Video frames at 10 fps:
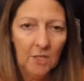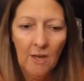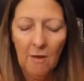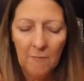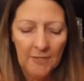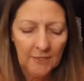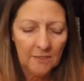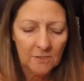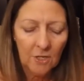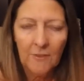out money.
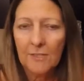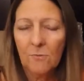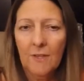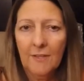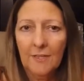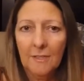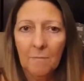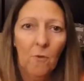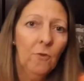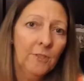So that's why they end
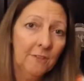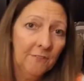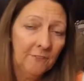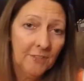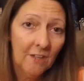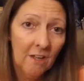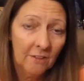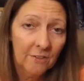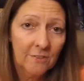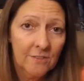up holding the
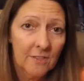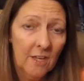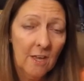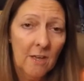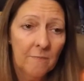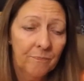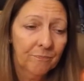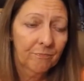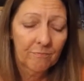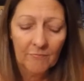$50.
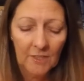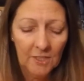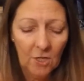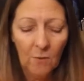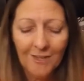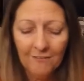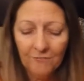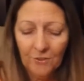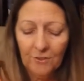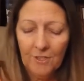And
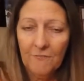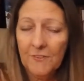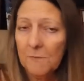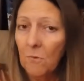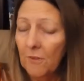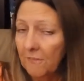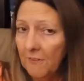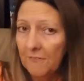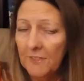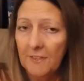if it's more than
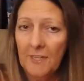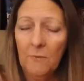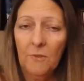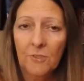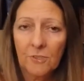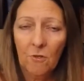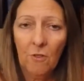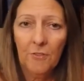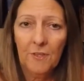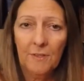50, they will just
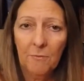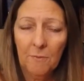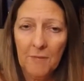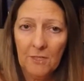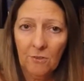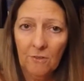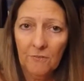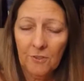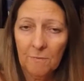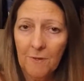hold the remainder of
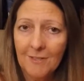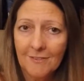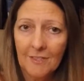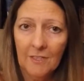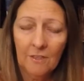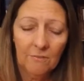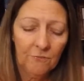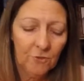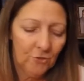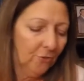your deposit in
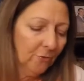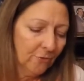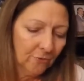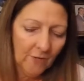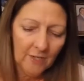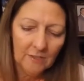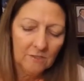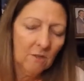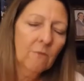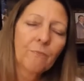future cruise credit.
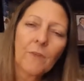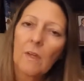So.